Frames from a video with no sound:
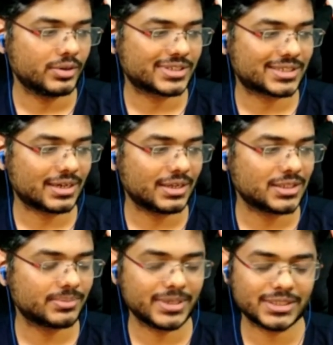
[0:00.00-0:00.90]
your
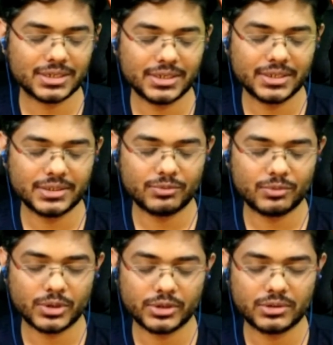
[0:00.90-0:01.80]
style is basically
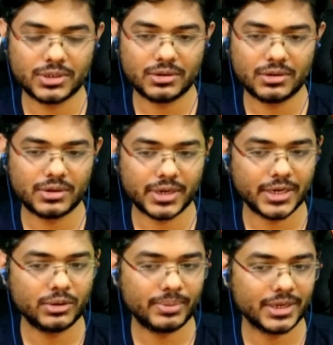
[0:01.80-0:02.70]
what you're
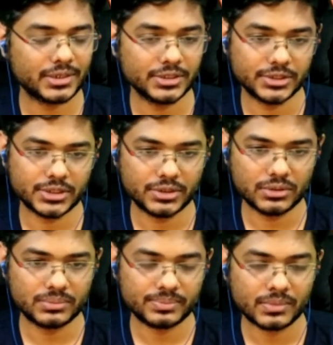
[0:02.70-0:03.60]
trained to pay attention
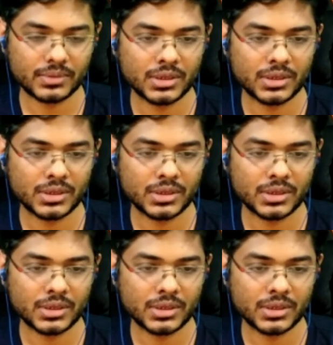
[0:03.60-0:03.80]
to.